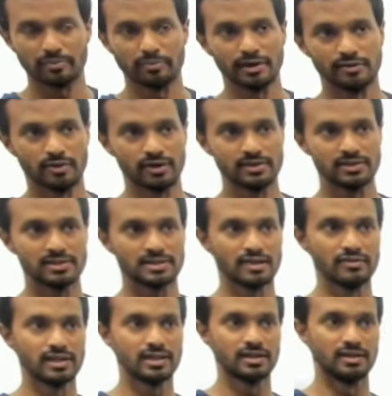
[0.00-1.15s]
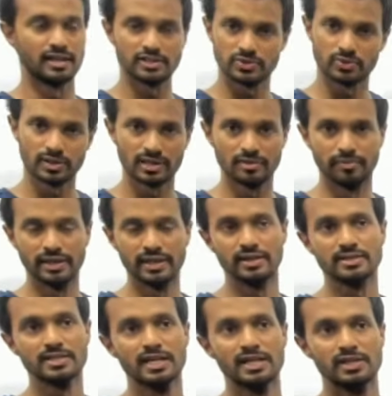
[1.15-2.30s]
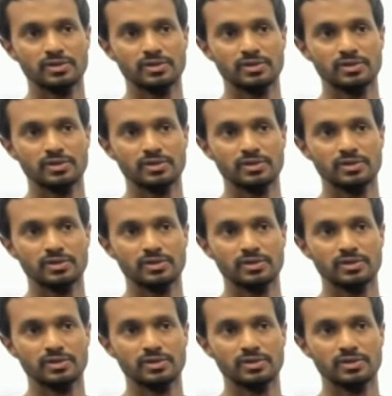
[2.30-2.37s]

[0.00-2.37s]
that my voice is having a natural base.